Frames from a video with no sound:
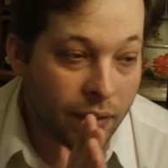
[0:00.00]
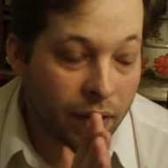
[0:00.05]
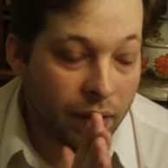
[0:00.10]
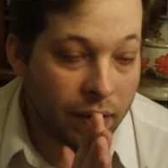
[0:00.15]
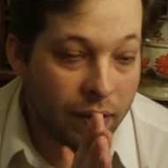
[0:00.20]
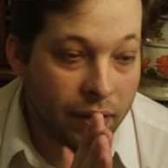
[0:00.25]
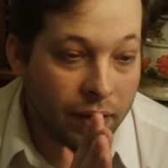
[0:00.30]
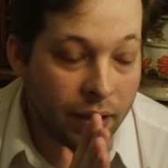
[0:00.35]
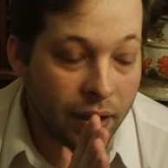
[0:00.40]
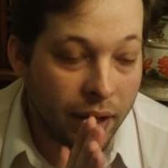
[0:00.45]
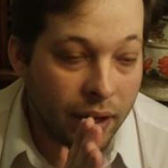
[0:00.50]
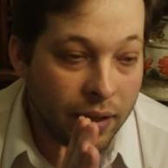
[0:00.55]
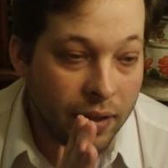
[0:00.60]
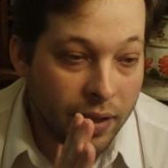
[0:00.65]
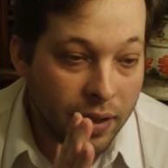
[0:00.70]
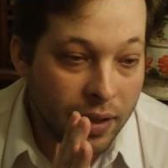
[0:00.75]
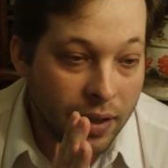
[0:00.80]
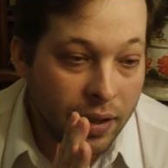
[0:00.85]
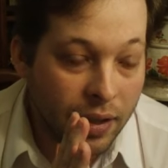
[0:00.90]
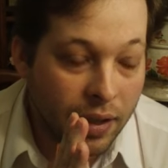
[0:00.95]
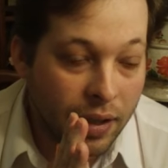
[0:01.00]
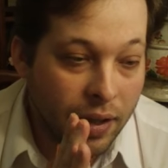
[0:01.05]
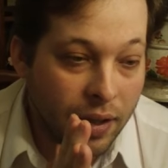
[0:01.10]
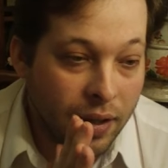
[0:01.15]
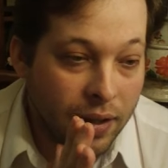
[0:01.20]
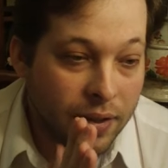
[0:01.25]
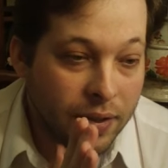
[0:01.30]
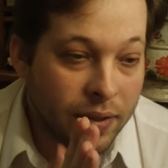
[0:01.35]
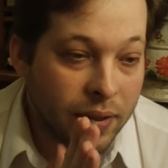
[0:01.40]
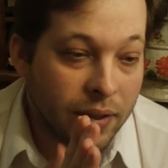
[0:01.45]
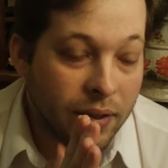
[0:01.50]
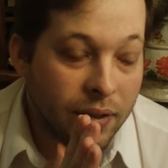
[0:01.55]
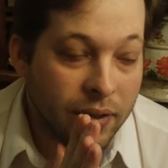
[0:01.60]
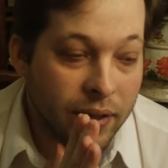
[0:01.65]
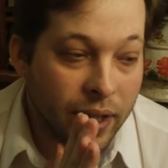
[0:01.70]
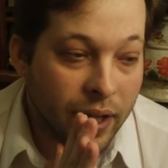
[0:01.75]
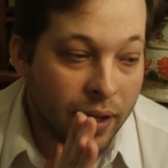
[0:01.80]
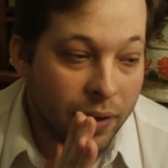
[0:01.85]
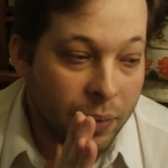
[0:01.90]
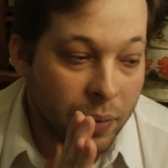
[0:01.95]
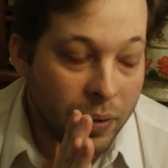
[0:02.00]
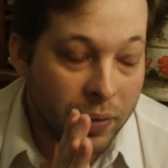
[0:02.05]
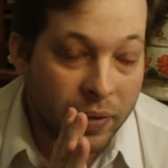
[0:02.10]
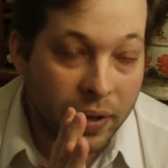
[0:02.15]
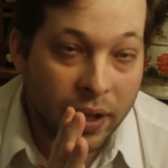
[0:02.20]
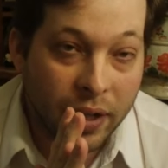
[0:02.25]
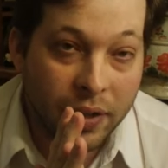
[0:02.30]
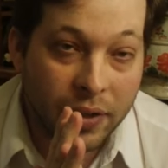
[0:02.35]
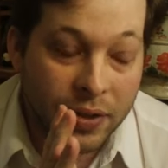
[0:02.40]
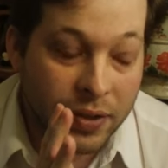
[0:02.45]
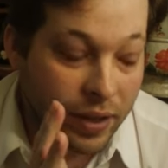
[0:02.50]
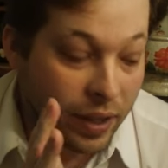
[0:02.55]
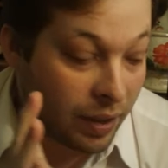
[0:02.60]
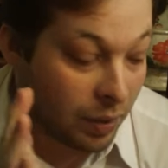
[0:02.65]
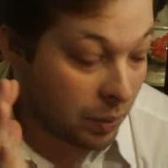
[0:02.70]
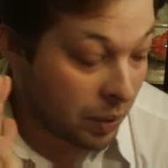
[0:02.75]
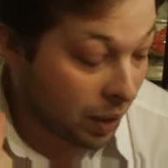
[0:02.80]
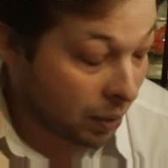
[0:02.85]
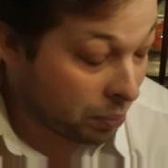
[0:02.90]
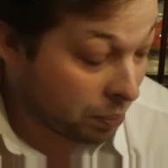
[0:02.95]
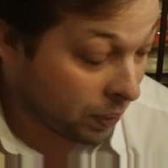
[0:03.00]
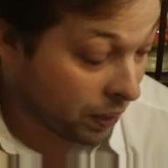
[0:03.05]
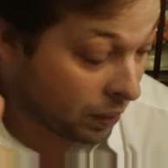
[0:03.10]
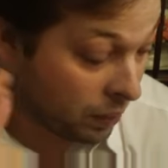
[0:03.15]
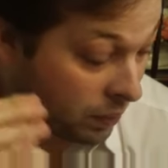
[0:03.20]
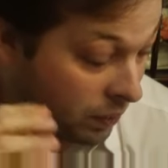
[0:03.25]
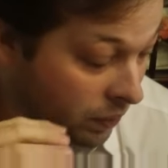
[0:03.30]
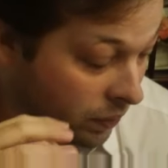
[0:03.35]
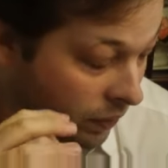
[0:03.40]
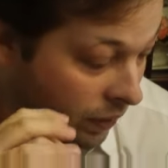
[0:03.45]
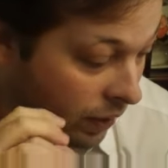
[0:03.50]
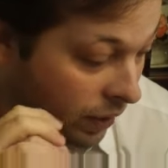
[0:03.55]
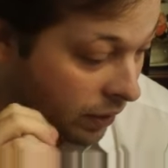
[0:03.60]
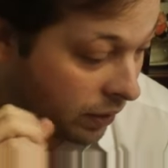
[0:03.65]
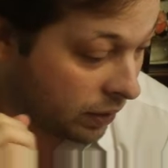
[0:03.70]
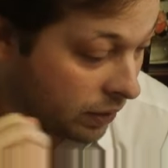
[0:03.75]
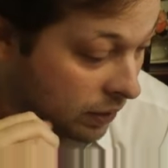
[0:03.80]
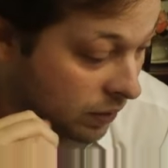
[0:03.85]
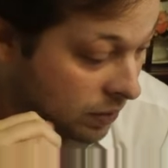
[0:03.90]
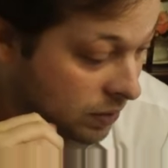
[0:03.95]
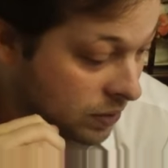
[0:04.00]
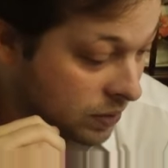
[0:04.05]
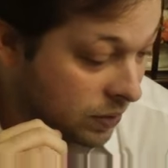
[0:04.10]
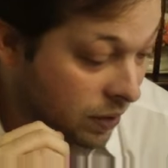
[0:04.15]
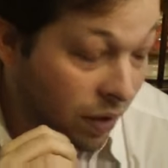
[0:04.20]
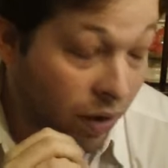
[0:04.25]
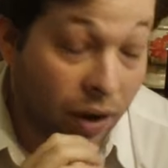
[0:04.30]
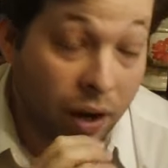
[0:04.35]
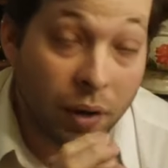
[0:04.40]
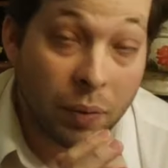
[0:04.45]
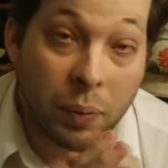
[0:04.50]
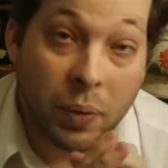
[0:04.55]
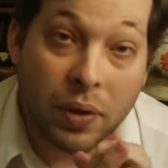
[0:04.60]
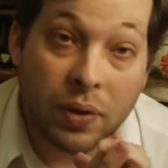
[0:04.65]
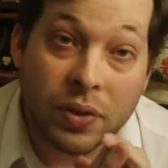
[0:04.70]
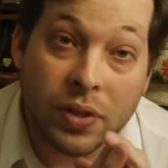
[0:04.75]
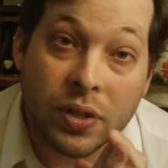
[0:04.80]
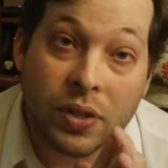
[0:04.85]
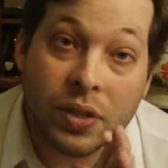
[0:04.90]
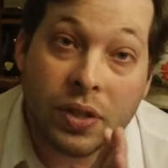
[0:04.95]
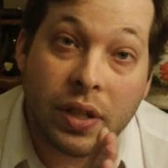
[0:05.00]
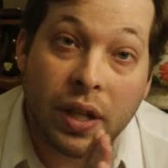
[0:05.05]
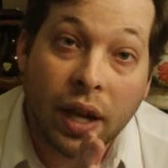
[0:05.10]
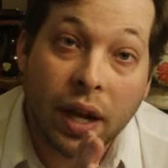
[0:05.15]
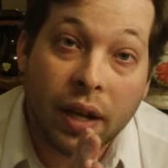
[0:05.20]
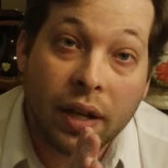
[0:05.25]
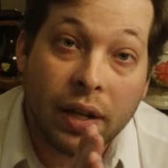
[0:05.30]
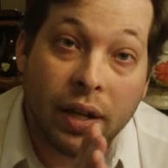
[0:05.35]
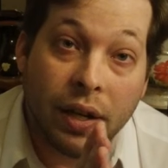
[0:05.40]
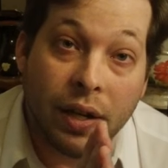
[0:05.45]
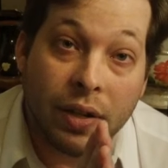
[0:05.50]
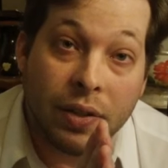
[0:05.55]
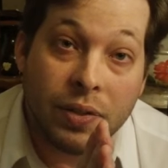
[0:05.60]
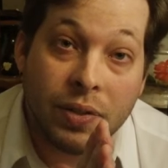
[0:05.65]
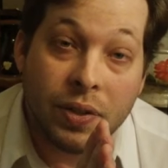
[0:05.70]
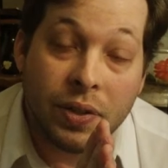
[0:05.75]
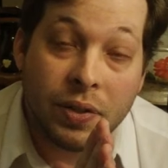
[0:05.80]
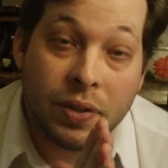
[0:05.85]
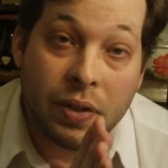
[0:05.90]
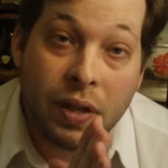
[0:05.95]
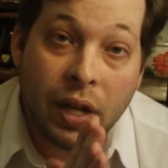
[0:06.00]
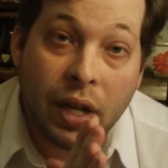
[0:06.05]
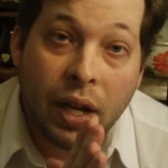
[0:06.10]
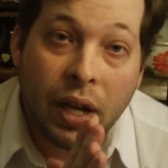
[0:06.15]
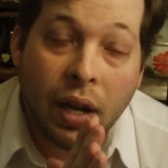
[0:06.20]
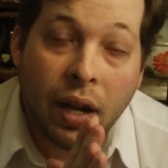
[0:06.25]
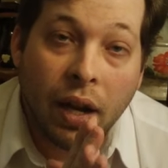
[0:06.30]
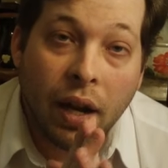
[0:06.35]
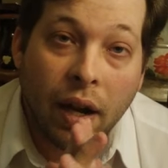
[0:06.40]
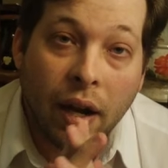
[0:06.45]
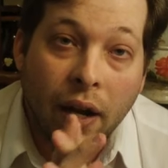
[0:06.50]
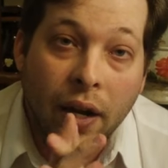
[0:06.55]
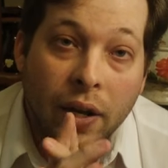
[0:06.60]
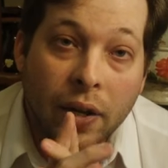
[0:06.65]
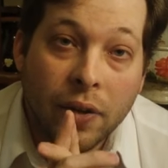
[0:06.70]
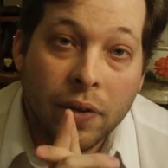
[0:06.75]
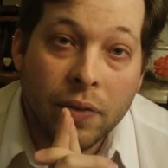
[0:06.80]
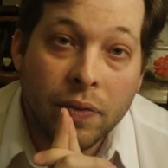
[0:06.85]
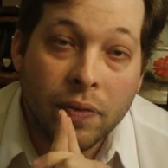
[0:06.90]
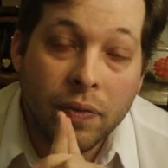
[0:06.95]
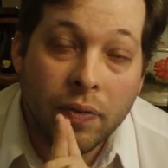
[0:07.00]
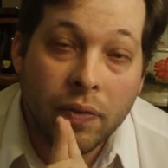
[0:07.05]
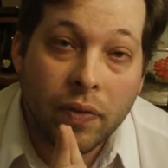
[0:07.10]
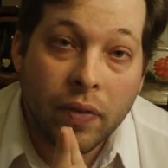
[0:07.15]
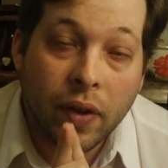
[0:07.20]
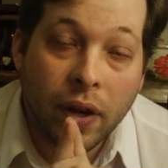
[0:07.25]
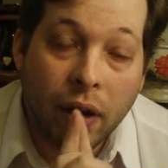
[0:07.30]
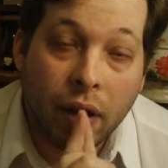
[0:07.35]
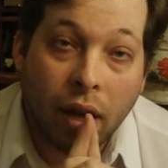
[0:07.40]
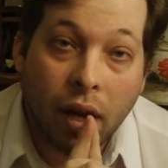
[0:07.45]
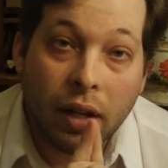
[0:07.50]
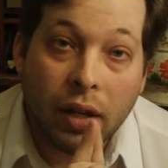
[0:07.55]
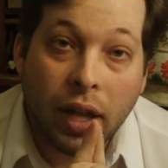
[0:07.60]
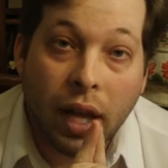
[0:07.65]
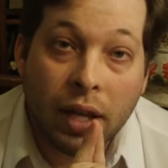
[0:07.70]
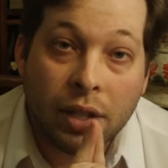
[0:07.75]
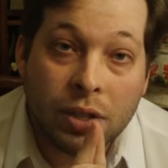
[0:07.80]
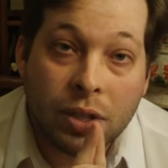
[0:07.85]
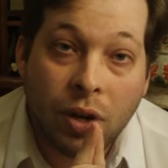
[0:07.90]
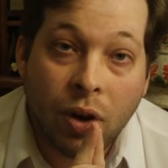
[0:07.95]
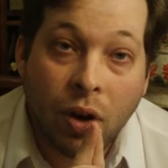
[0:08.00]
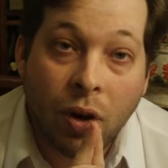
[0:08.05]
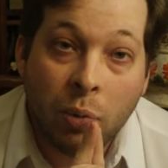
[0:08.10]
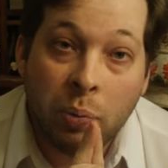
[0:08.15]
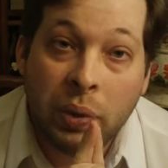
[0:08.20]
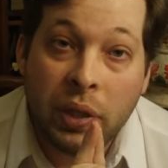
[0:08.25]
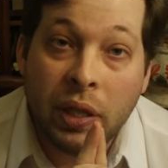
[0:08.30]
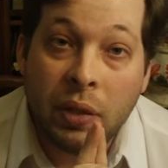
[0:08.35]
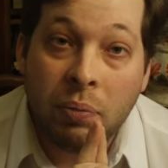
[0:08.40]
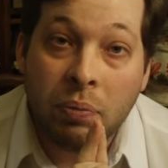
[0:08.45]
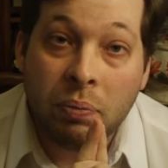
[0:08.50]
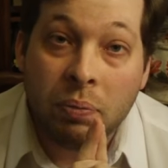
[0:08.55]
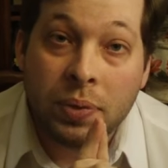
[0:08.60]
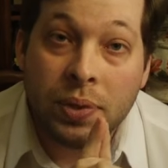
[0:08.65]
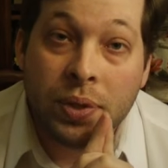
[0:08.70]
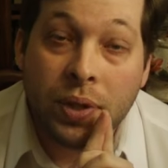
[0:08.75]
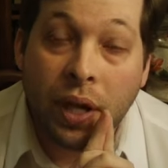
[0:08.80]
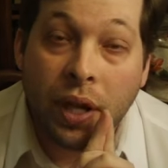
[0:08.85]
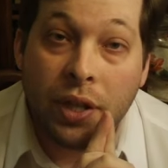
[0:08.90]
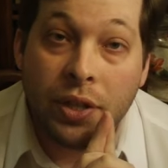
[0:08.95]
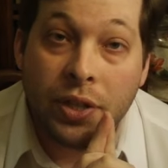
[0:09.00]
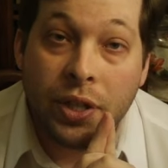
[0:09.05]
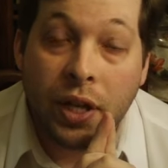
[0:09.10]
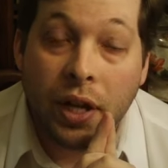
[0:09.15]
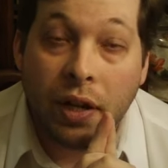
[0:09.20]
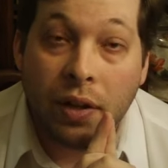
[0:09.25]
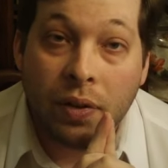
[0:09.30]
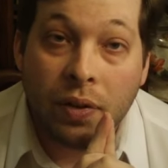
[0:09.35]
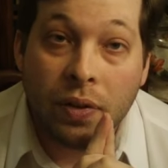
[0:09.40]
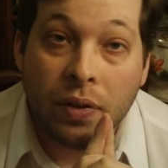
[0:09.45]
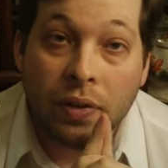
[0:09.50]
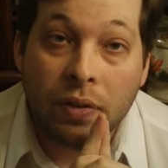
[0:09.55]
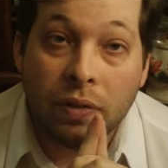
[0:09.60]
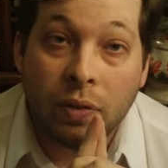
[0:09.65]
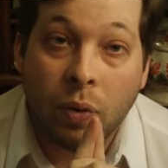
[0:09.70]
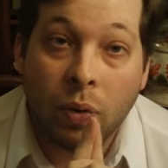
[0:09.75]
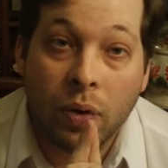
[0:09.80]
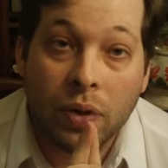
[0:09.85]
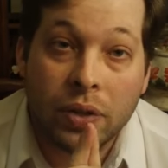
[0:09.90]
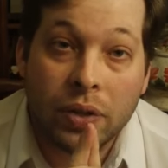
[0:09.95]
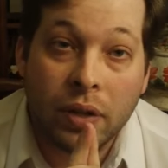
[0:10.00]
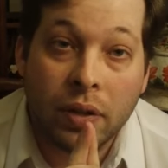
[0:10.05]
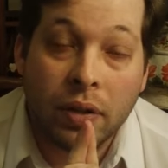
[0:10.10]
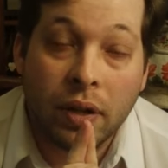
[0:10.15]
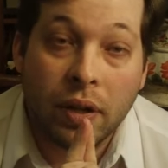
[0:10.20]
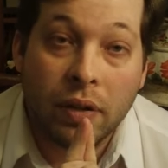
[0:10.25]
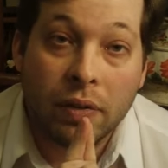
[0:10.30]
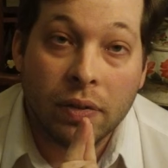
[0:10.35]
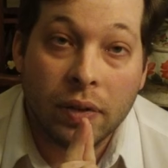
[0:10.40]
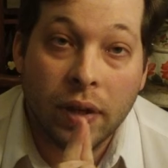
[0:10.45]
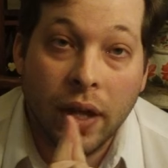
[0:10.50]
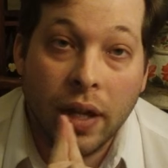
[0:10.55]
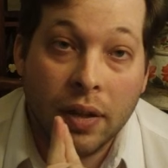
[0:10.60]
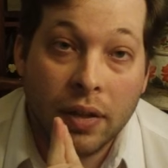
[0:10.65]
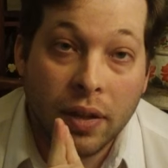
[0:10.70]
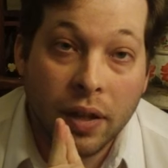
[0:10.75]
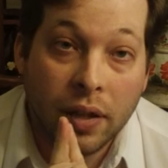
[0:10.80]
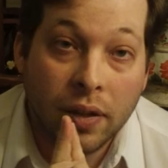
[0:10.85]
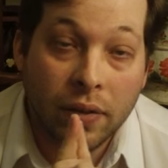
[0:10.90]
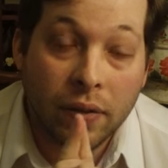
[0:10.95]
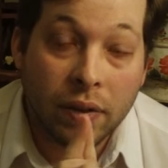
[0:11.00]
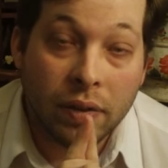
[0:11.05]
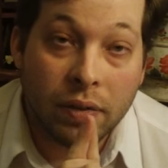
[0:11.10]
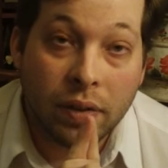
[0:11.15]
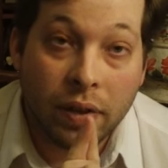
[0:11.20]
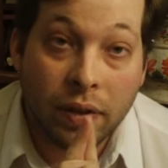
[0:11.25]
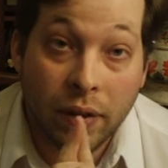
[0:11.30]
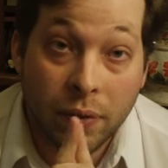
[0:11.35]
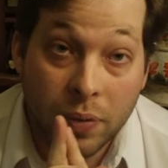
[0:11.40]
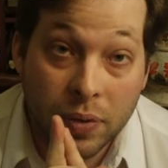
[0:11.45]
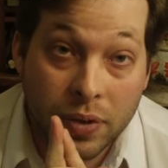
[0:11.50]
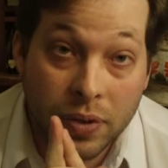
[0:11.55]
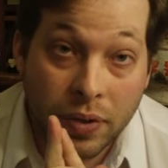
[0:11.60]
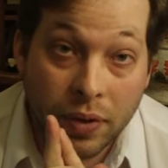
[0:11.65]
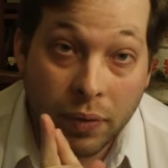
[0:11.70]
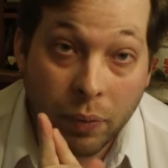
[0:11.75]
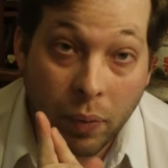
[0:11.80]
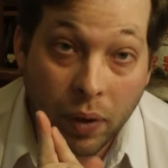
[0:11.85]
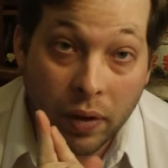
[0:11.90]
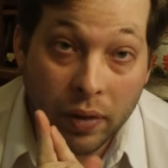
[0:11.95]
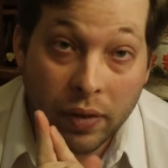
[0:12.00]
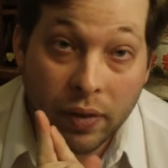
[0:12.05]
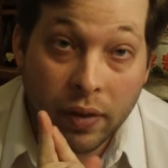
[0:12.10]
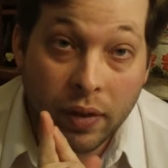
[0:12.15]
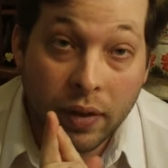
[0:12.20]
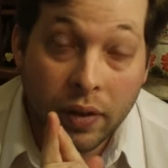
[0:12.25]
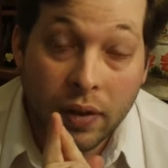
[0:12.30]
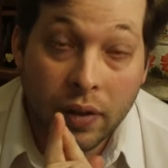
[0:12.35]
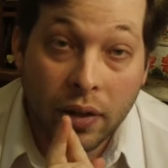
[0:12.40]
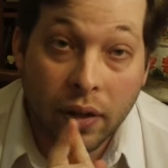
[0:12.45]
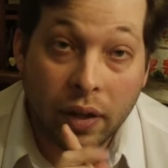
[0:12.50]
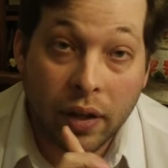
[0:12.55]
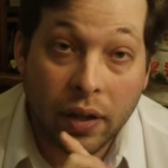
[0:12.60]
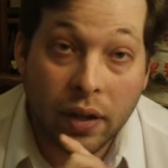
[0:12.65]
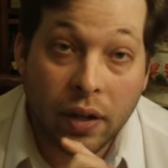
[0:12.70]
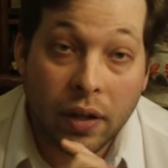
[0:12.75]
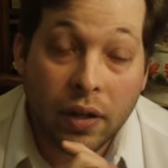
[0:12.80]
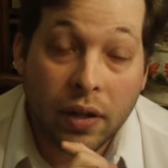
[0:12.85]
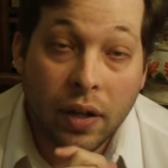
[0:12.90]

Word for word: And uh, so, yeah, we I used to uh, play with uh, those uh, Hot Wheels as kids. And on Last Call Beam's channel, of course, I'll, I'll oh, link the, there was the, went the link